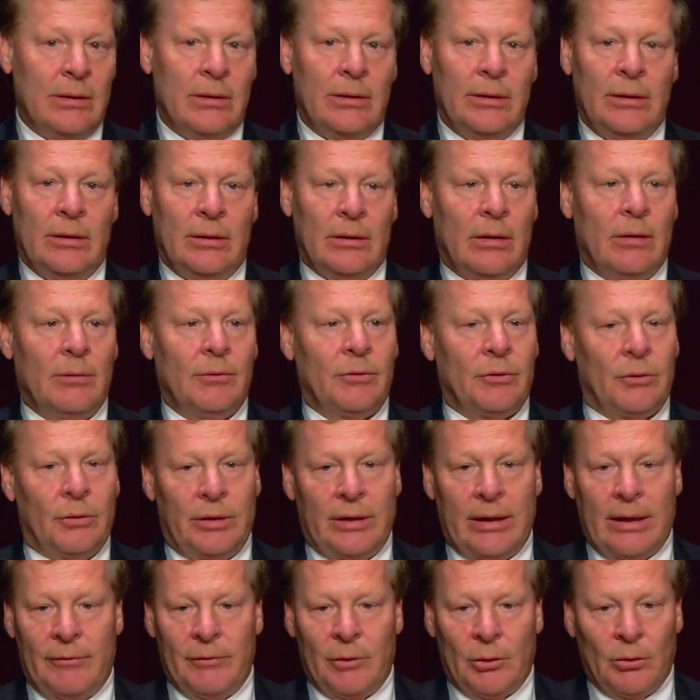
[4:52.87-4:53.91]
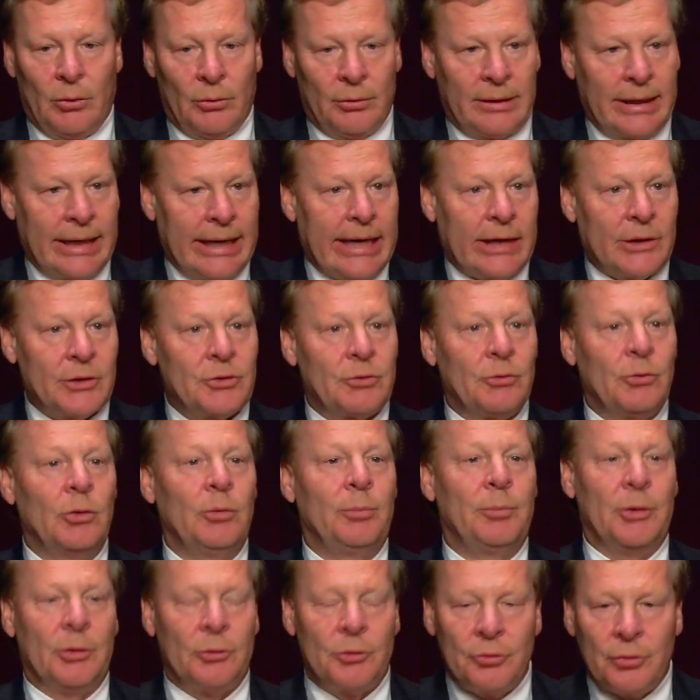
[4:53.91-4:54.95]
You know, so you have your old tax
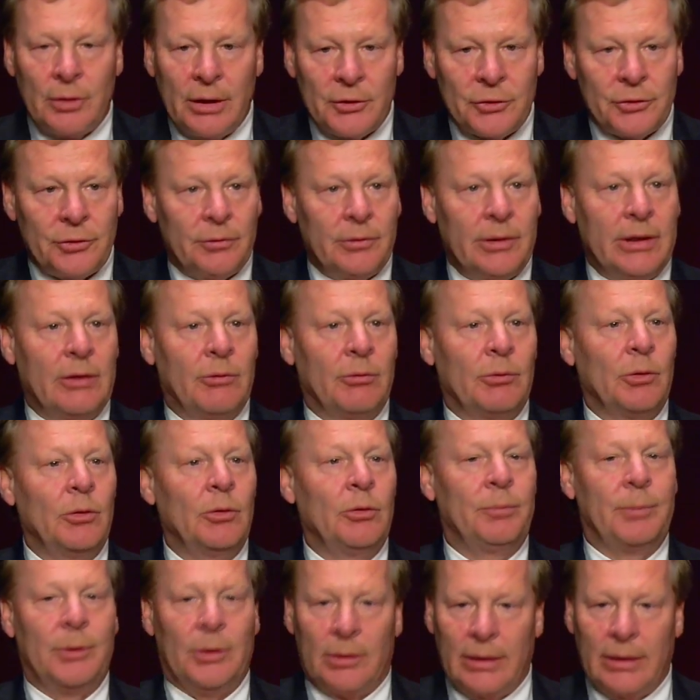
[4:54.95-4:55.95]
group, your treasury group,